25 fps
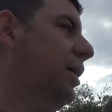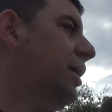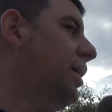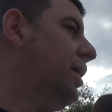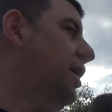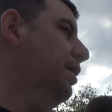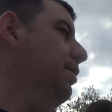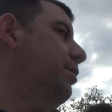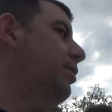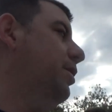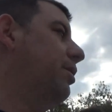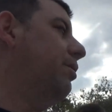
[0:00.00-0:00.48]
and
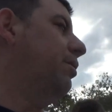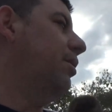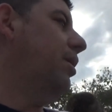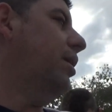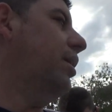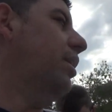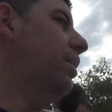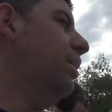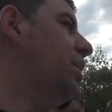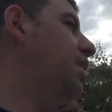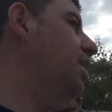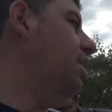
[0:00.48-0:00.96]
Kiwi are out
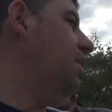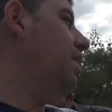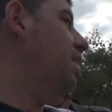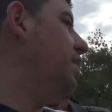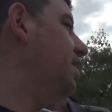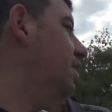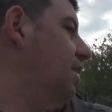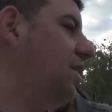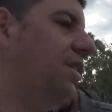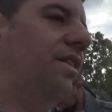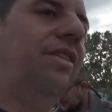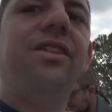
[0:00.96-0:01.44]
on a hunt.
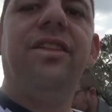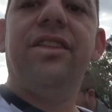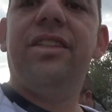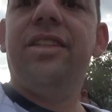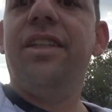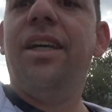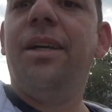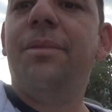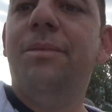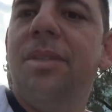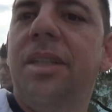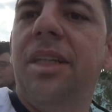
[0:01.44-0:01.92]
Just
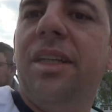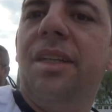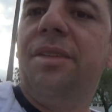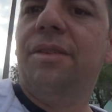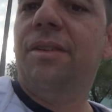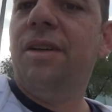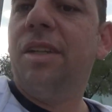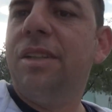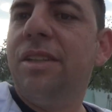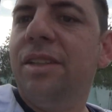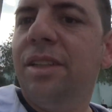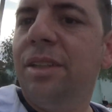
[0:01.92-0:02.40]
stopped at that
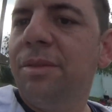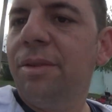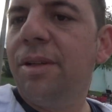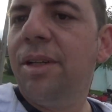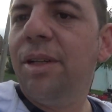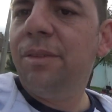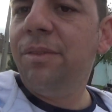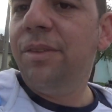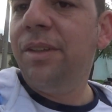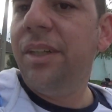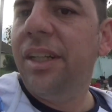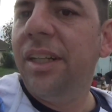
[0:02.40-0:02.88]
garage sale right
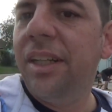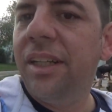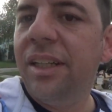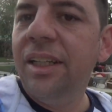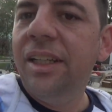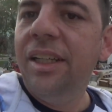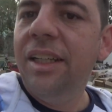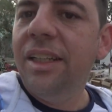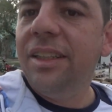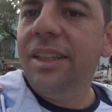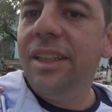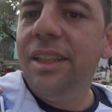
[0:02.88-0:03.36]
over there.
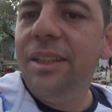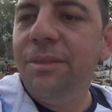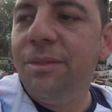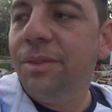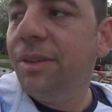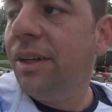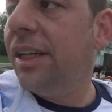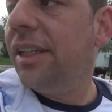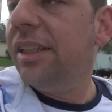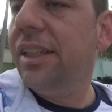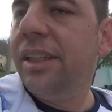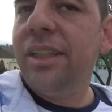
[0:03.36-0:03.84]
Didn't
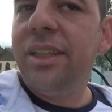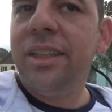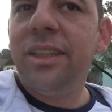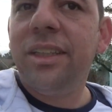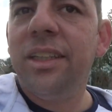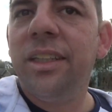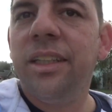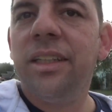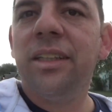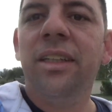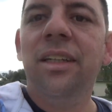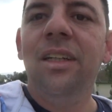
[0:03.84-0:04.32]
find
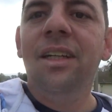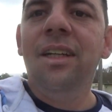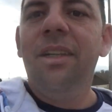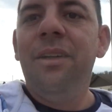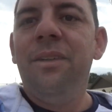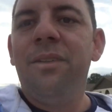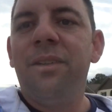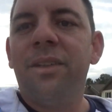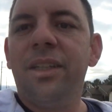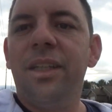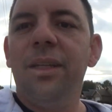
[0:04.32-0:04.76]
anything. We'll